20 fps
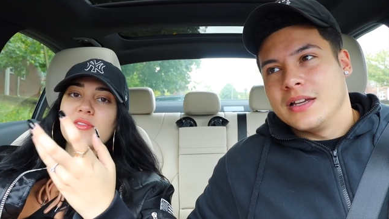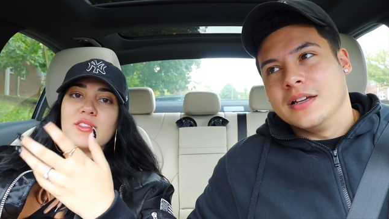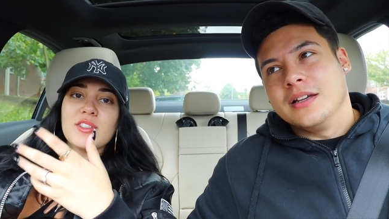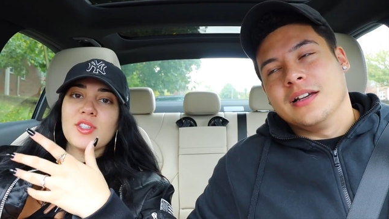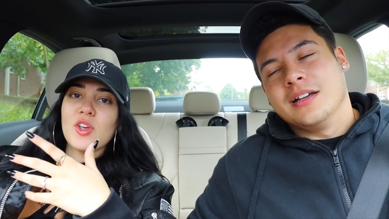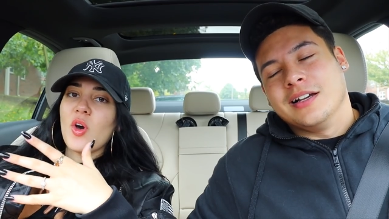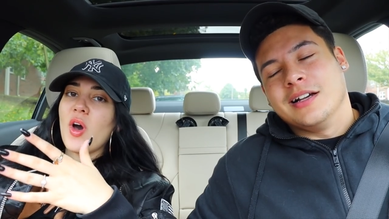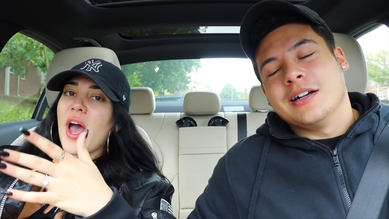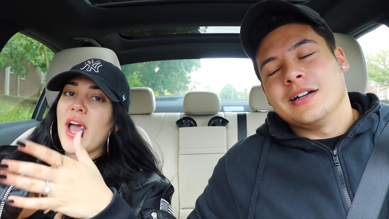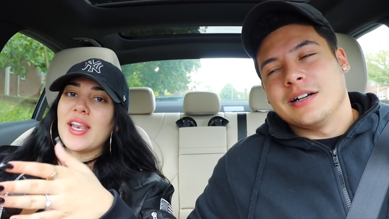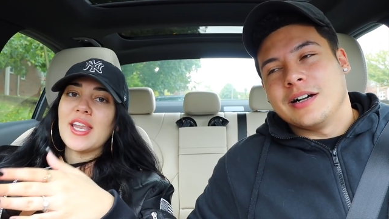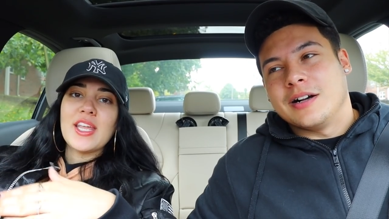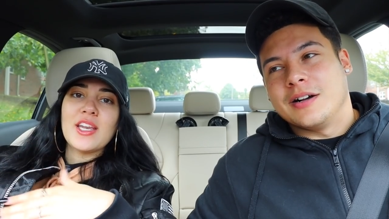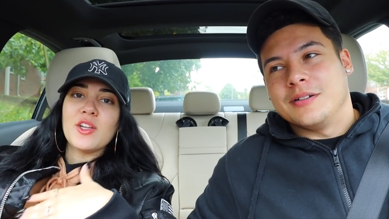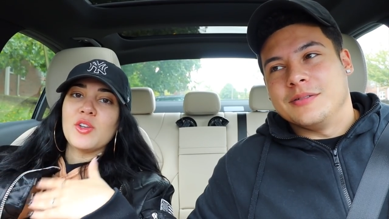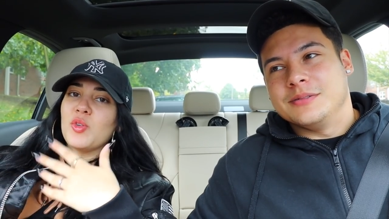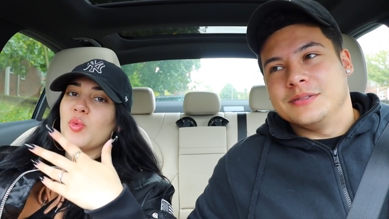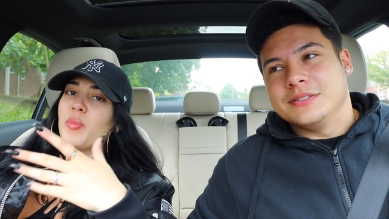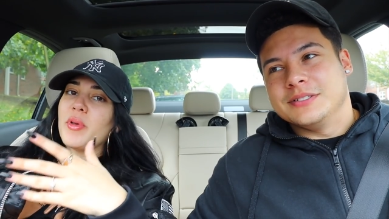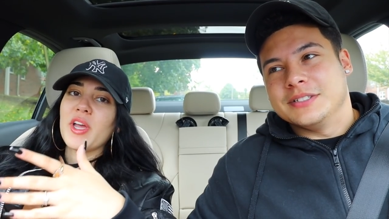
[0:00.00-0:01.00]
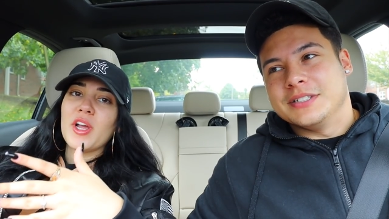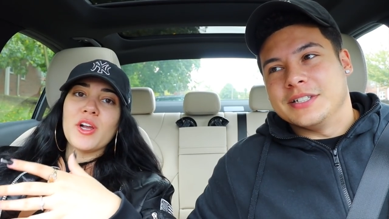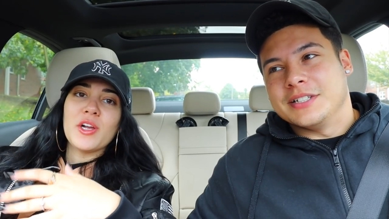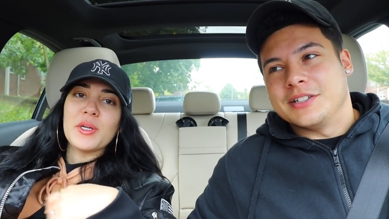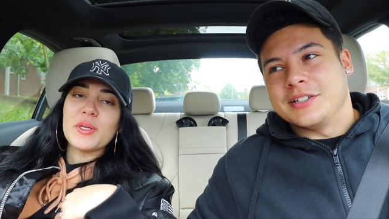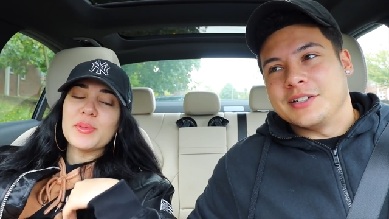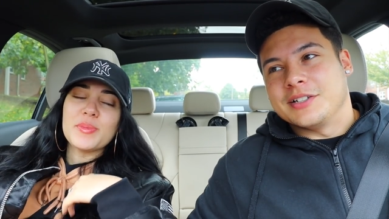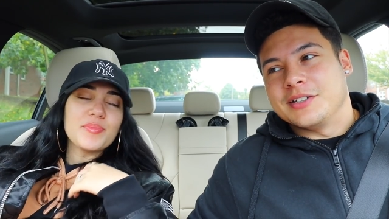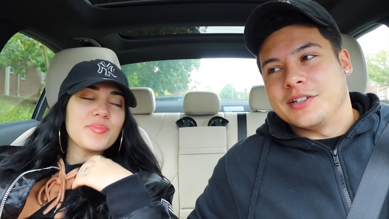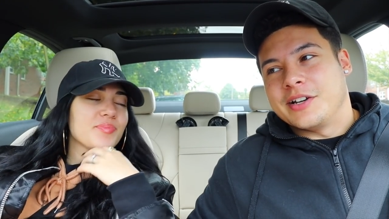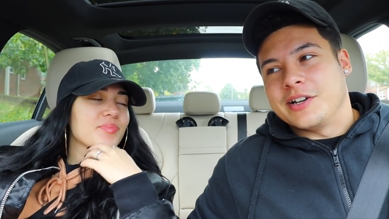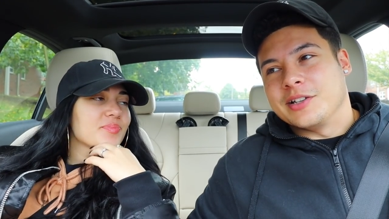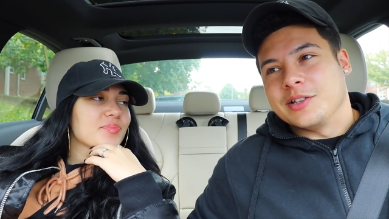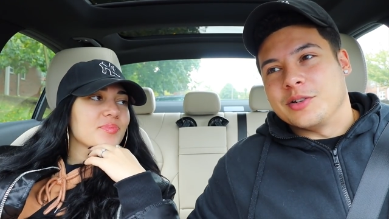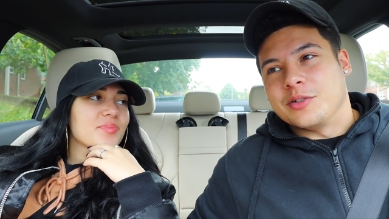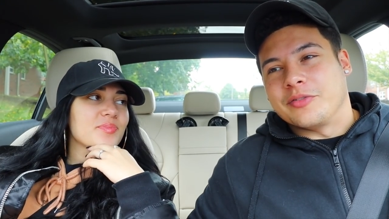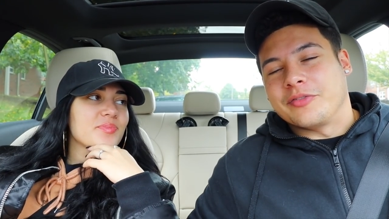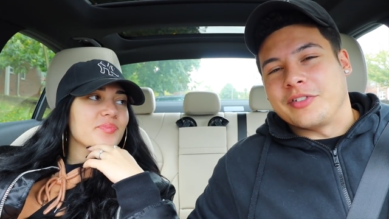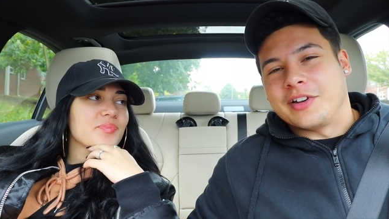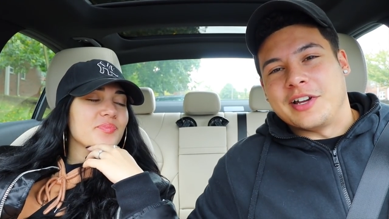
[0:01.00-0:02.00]
Speaker 1: so I need a new pair. Yeah,
Speaker 2: they're, they're, a
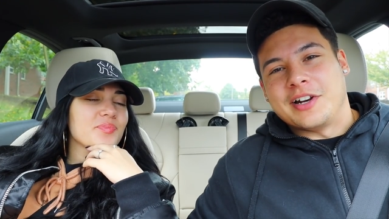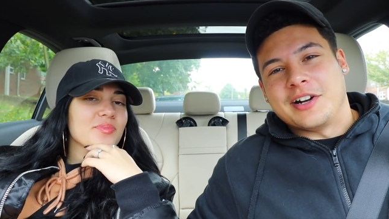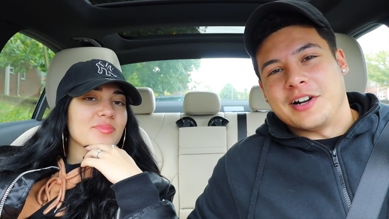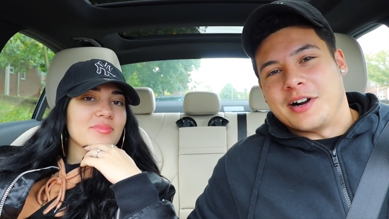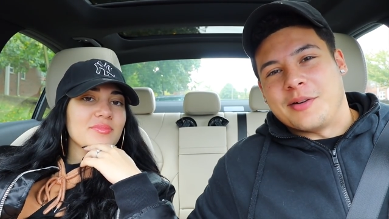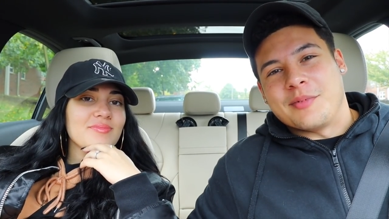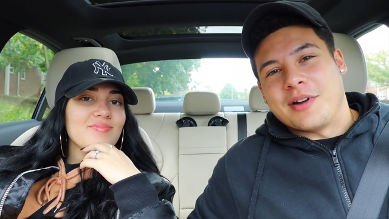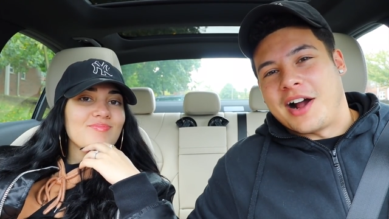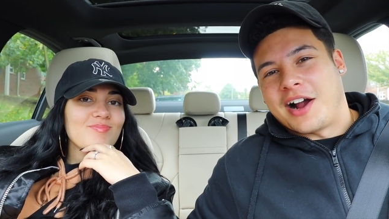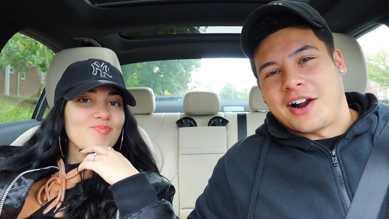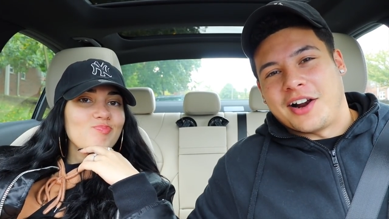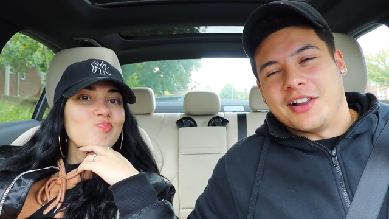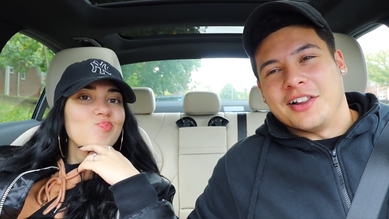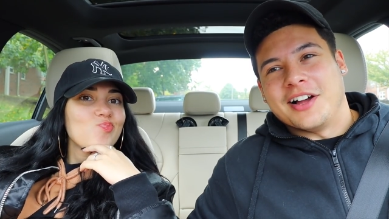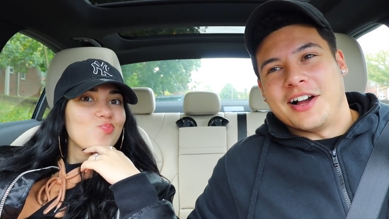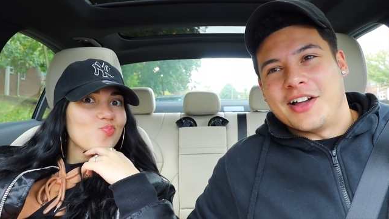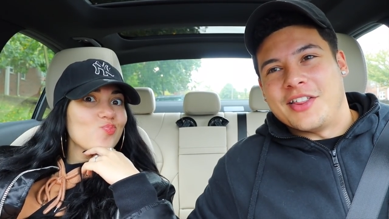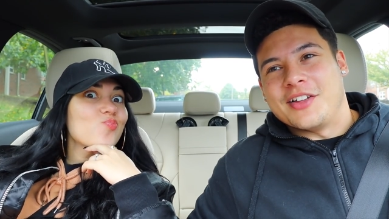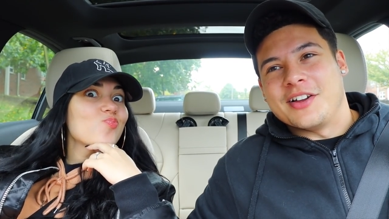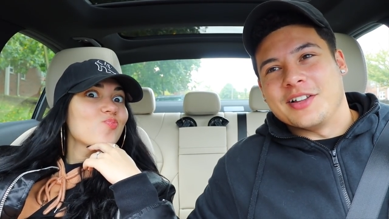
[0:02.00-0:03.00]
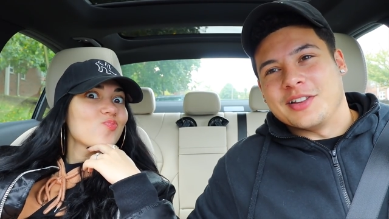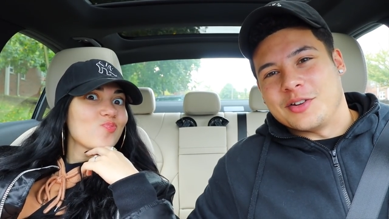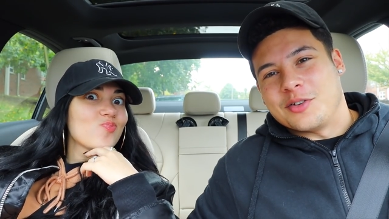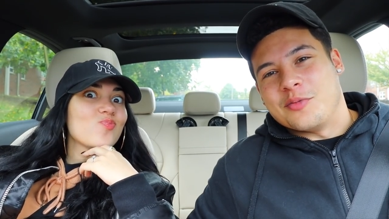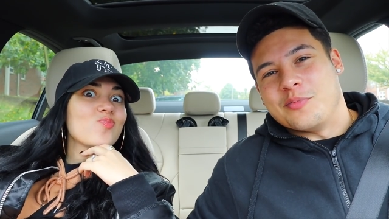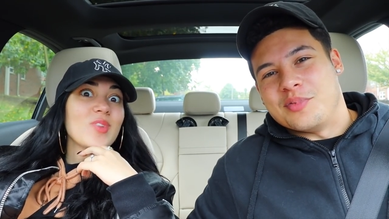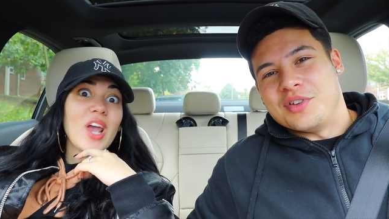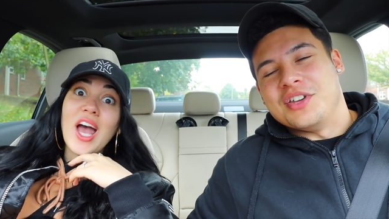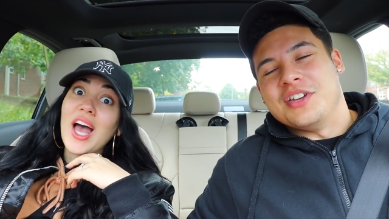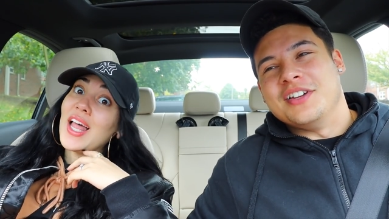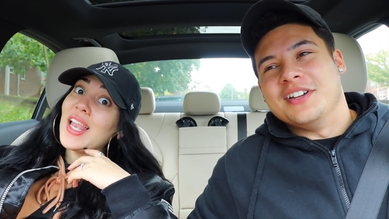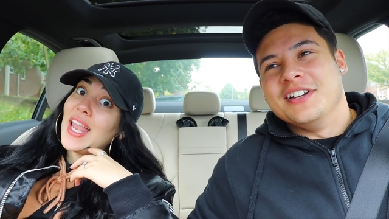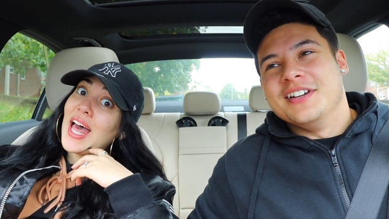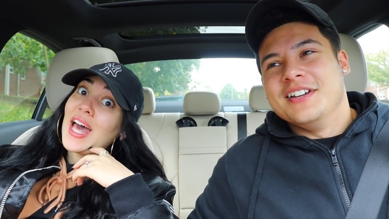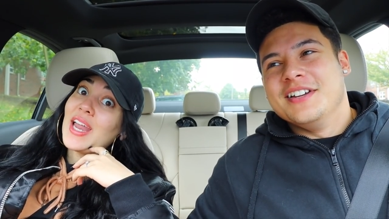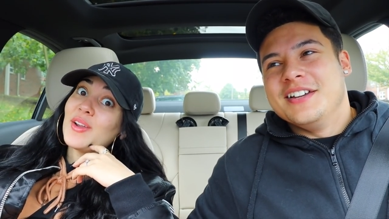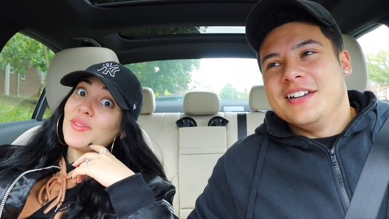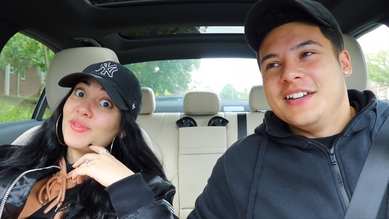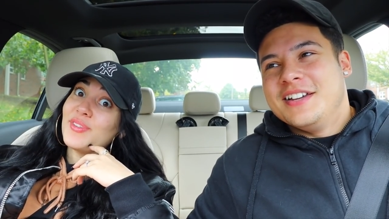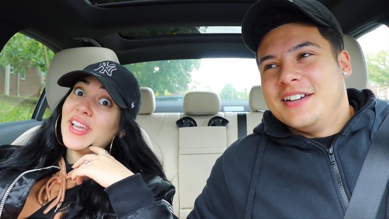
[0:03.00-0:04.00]
little faded, I'm not gonna lie. They're a little beat. A
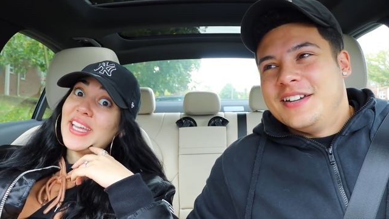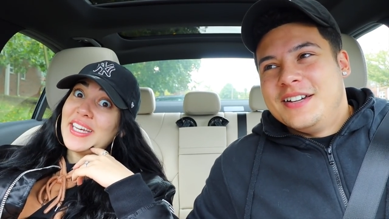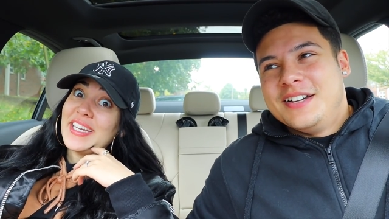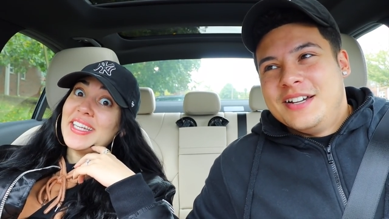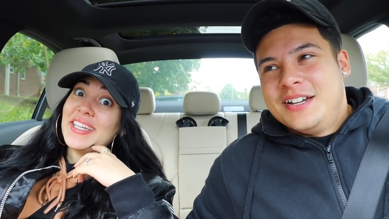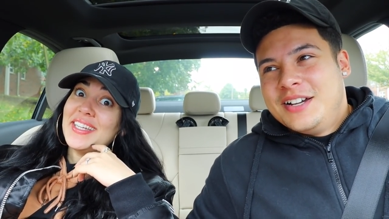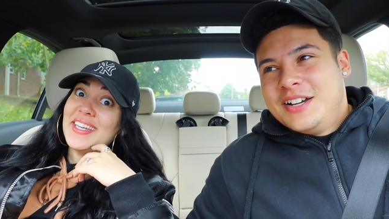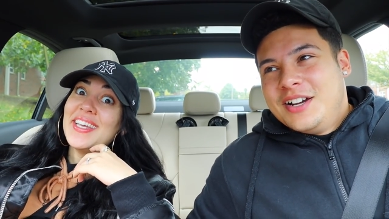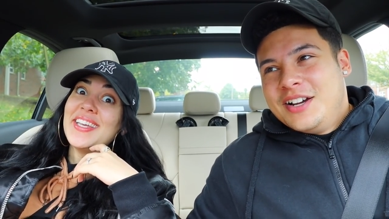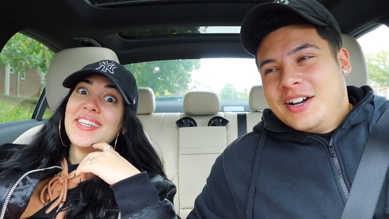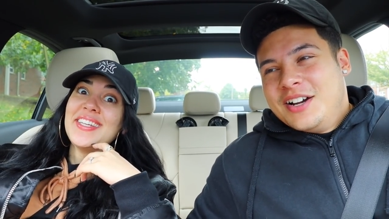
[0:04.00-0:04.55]
Speaker 1: lot of faded.